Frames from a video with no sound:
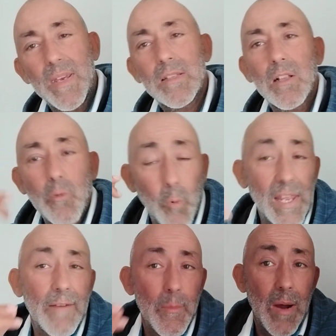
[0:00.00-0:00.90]
basically we
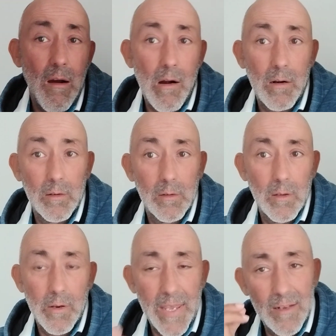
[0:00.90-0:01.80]
have the power.
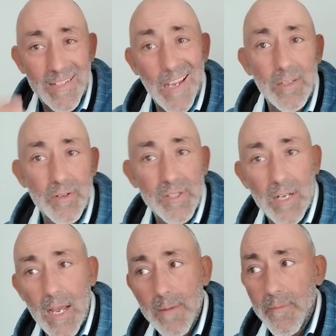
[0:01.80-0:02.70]
Okay, in 10 years'
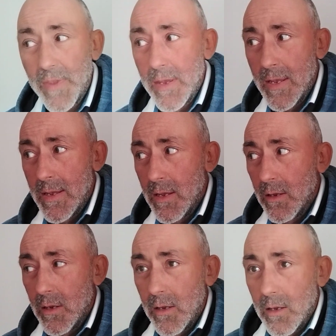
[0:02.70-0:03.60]
time,
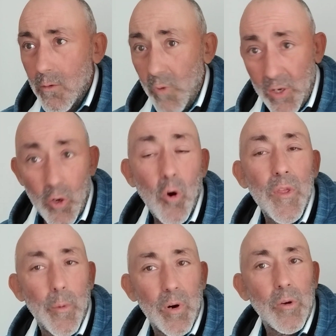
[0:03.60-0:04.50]
we know
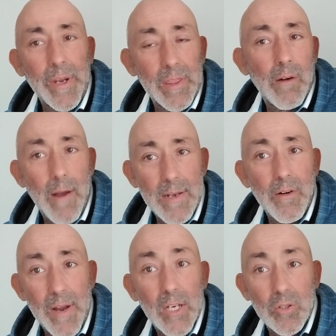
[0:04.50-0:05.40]
that we're going in the right
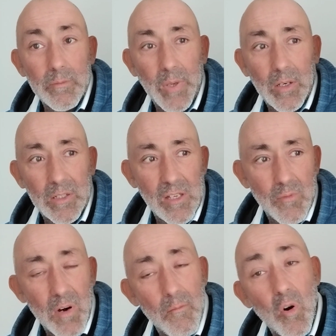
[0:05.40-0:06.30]
direction because
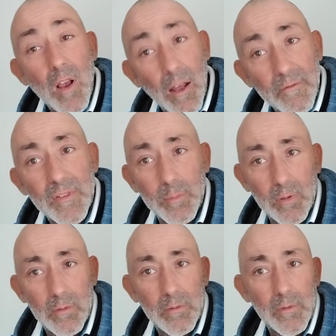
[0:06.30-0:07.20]
we're more
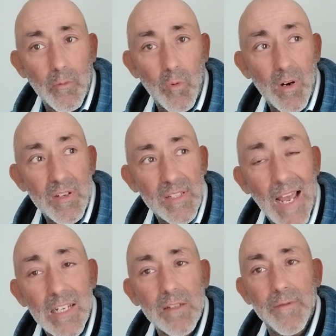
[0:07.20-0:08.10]
comfortable. We're
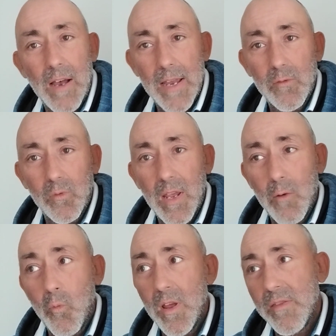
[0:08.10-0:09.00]
satisfied
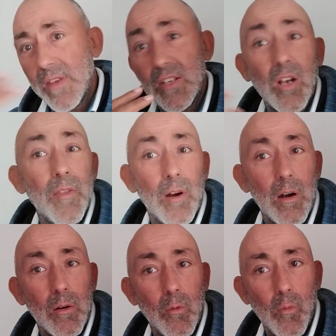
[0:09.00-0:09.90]
with each other.
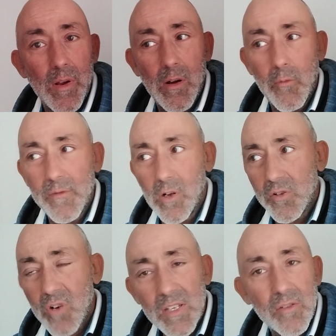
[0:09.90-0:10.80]
We've got
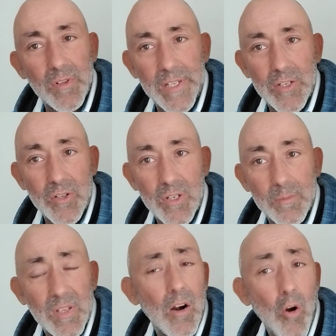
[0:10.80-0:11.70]
trust
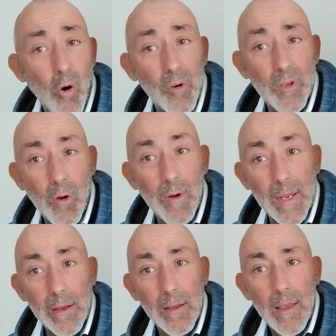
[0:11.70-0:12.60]
relationships that are ongoing,